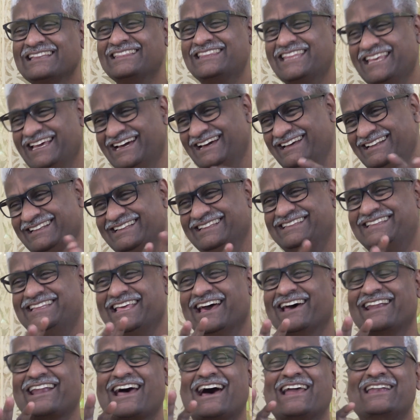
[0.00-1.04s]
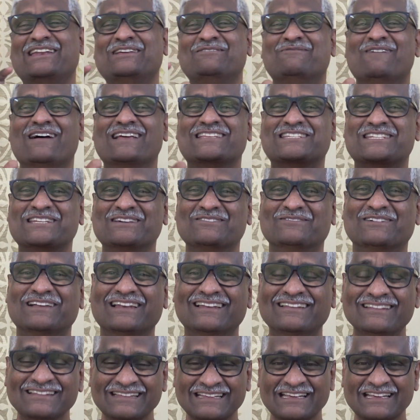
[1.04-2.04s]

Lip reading: they are unimaginable.